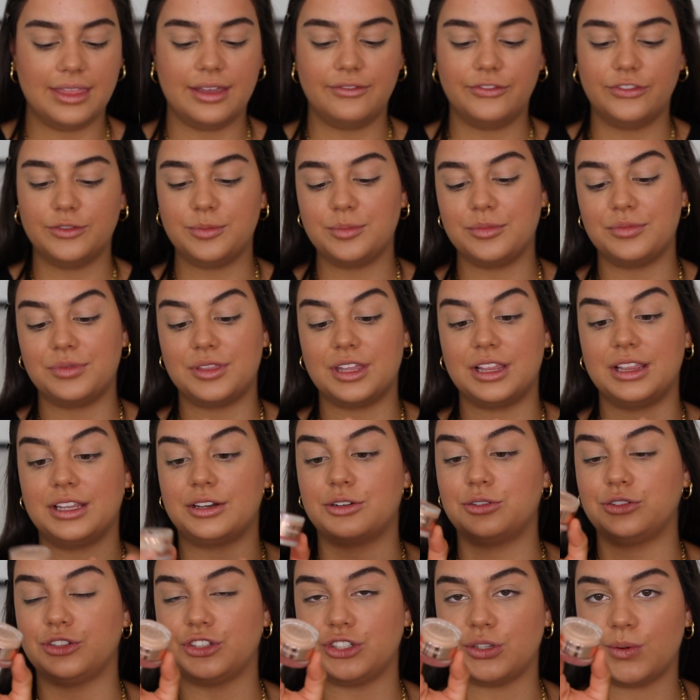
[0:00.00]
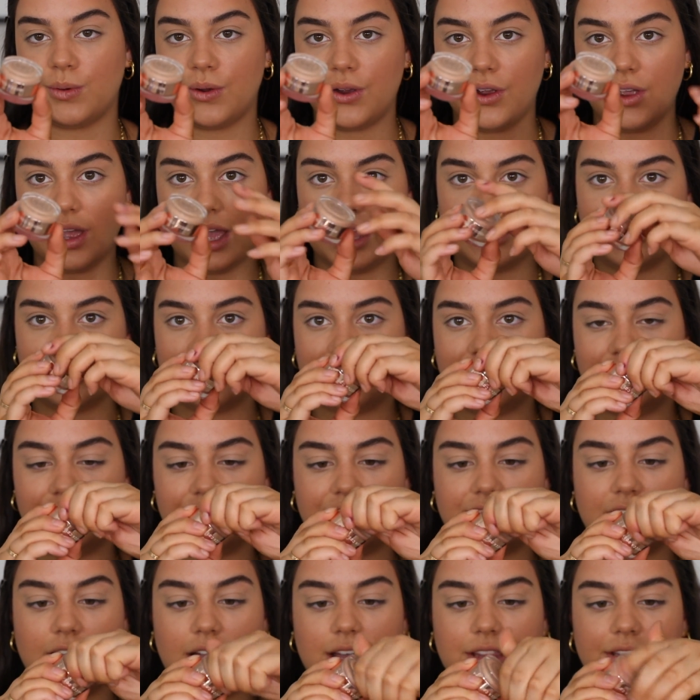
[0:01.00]
then from the little duo, I just use
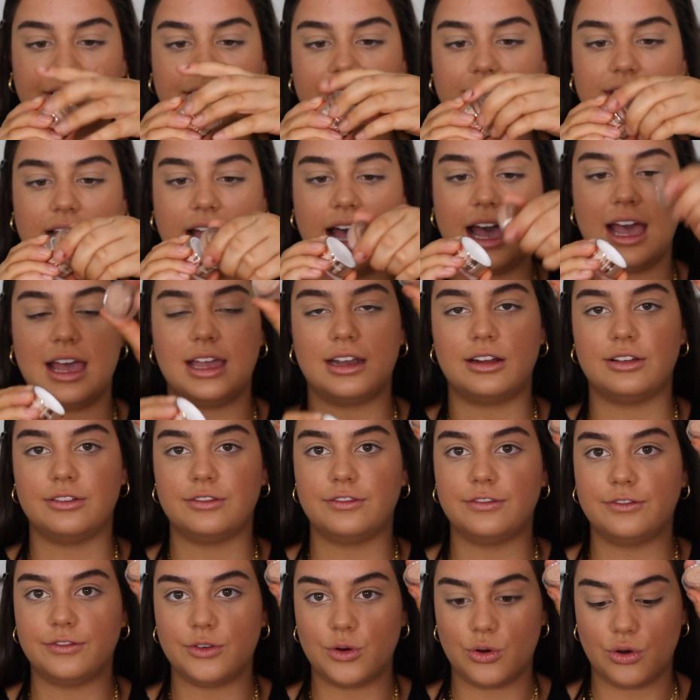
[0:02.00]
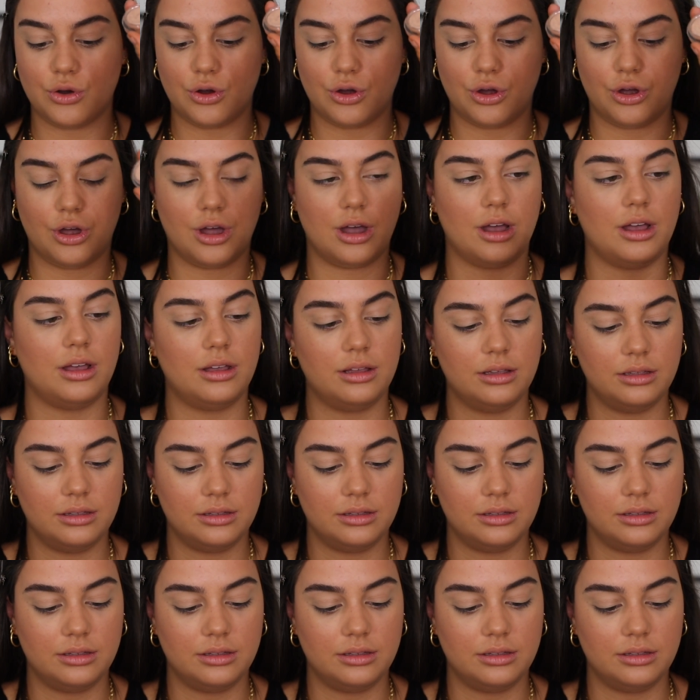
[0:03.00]
the other side for